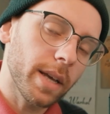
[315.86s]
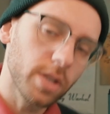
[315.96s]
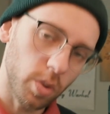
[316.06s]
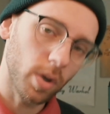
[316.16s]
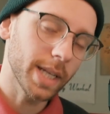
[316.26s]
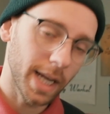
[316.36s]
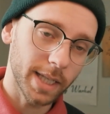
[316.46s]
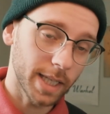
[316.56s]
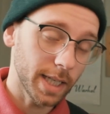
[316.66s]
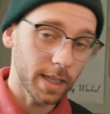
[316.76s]
in
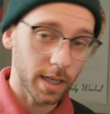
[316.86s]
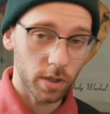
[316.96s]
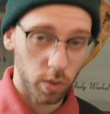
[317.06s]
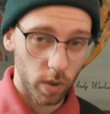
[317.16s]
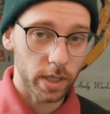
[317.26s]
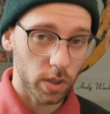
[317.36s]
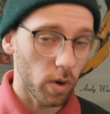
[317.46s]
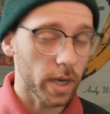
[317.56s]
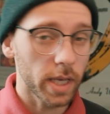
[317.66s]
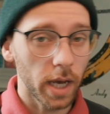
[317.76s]
2019 and
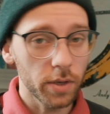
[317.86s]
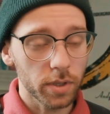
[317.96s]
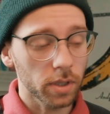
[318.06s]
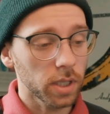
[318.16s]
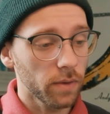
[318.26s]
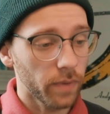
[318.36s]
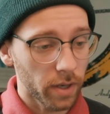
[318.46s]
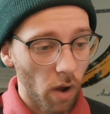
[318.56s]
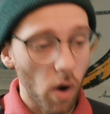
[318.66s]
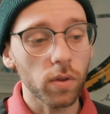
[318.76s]
2020, I used to live
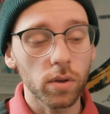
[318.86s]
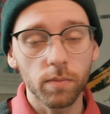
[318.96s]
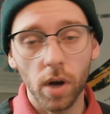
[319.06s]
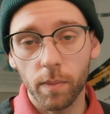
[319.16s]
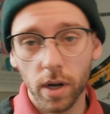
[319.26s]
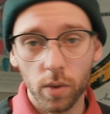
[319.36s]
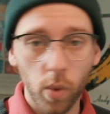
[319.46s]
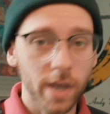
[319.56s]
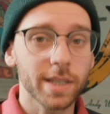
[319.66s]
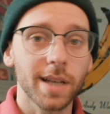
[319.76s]
in Harlem up on
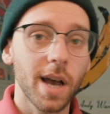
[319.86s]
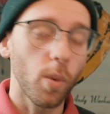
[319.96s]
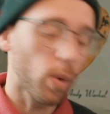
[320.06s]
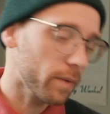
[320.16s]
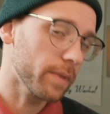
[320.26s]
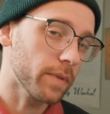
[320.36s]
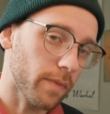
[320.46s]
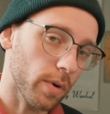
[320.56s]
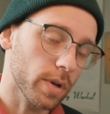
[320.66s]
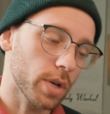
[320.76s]
West
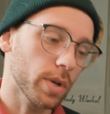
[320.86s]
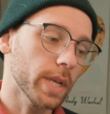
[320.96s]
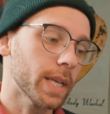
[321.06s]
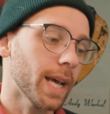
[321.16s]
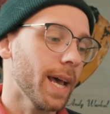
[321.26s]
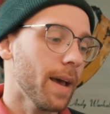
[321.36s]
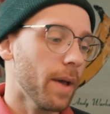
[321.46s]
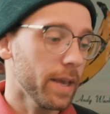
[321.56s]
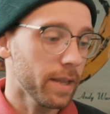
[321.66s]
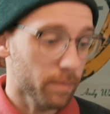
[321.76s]
151st Street
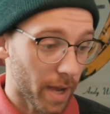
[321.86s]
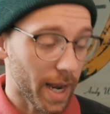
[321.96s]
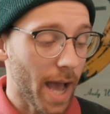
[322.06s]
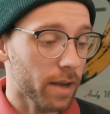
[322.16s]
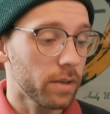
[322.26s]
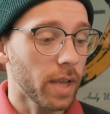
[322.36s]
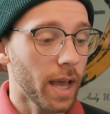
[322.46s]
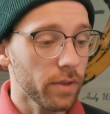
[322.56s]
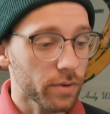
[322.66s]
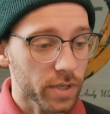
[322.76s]
in Manhattan,
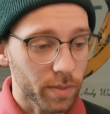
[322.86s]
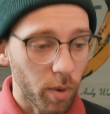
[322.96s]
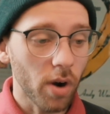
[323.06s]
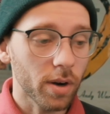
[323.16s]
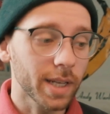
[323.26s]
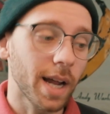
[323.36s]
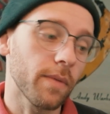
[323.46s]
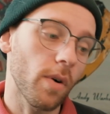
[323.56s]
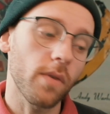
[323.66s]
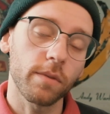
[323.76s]
and there's this park
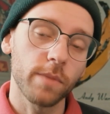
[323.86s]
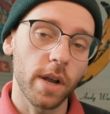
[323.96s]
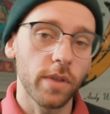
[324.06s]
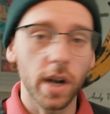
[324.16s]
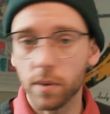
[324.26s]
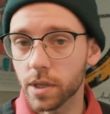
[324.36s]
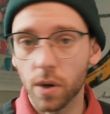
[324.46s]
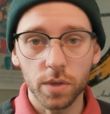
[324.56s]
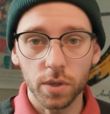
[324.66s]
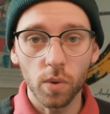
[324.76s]
not far from there that I would
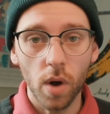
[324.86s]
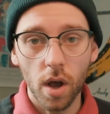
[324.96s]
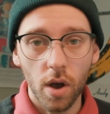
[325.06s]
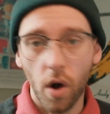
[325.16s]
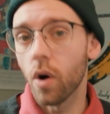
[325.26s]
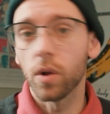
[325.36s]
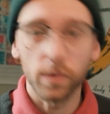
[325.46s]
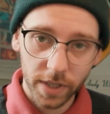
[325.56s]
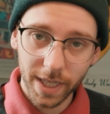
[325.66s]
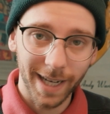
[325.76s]
go to all
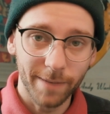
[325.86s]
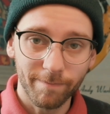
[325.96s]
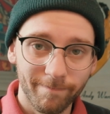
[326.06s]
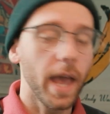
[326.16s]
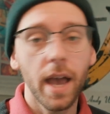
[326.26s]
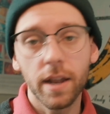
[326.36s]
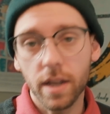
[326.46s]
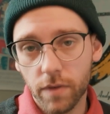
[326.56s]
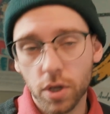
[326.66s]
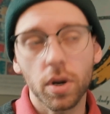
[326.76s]
of the time. And
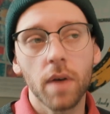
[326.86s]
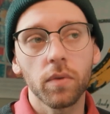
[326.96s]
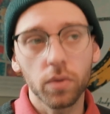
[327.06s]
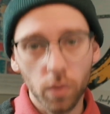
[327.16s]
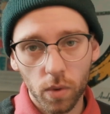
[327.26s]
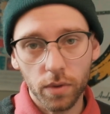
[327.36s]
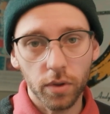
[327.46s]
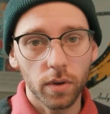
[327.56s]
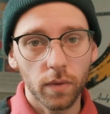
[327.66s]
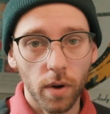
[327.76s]
if you traveled
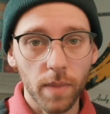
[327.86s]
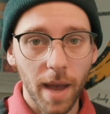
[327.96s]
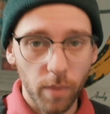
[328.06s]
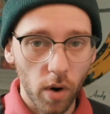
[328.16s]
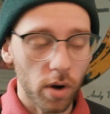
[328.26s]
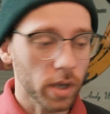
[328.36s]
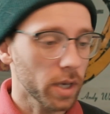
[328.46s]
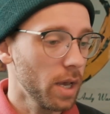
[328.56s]
north from that park